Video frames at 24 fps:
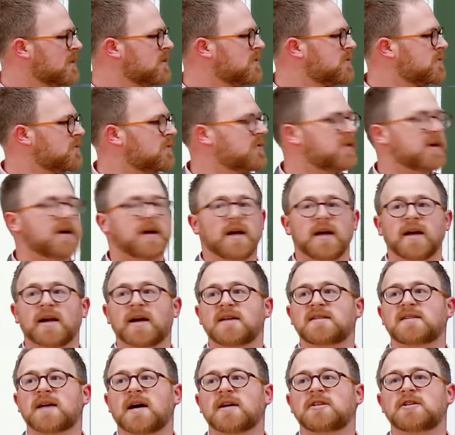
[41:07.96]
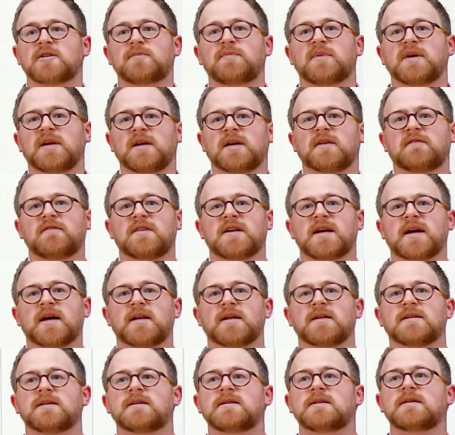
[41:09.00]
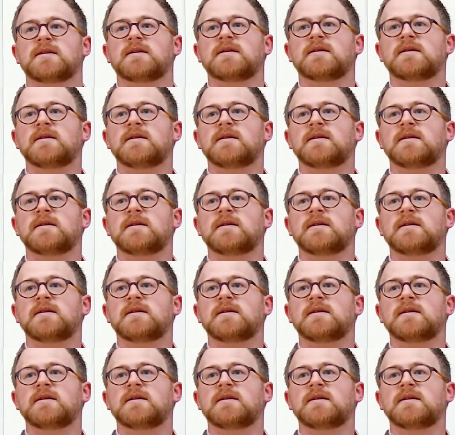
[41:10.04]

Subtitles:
through the anisotropy of the eddies.